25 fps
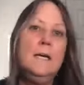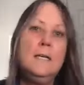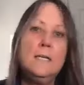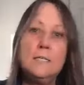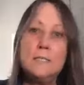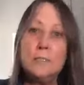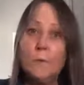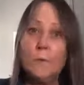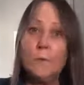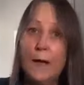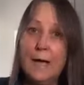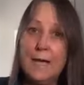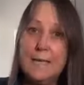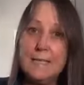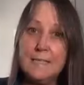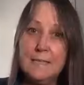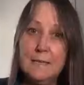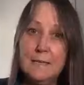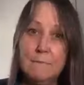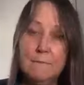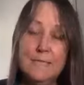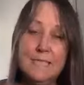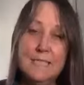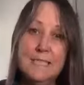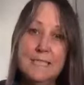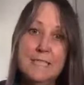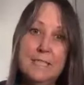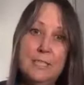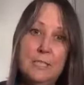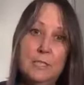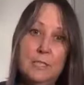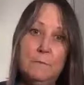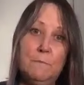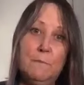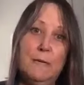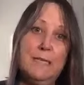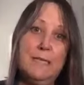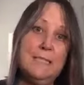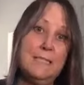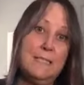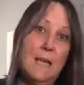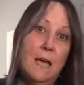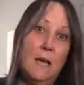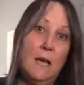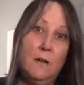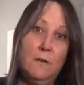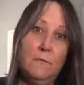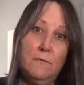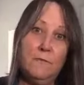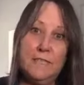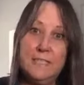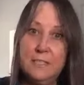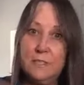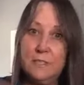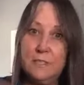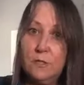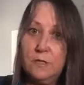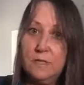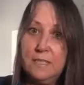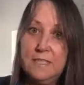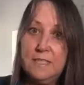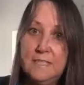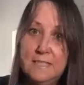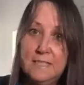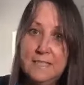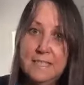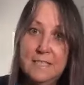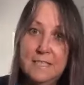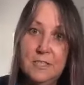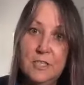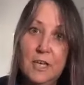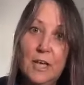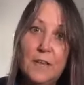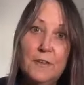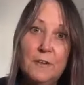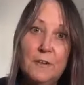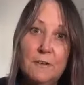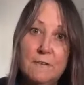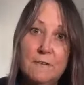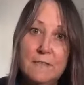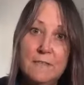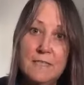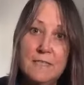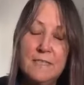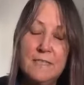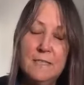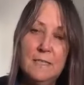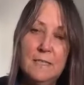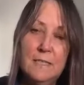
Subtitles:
So as I was teaching myself, I started to teach others.